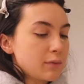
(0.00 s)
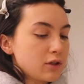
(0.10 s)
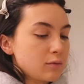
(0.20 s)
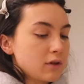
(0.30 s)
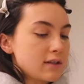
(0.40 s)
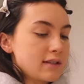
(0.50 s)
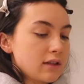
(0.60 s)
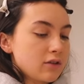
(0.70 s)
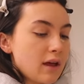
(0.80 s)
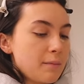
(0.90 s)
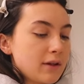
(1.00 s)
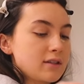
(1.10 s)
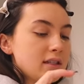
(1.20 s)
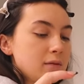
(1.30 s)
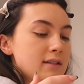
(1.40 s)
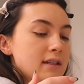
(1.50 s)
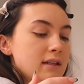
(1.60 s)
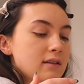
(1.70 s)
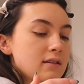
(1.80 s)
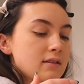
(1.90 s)
buildable concealer that melts seamlessly
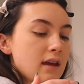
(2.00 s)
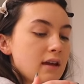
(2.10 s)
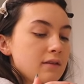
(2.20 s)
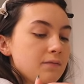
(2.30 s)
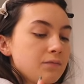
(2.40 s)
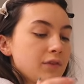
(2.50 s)
into the skin.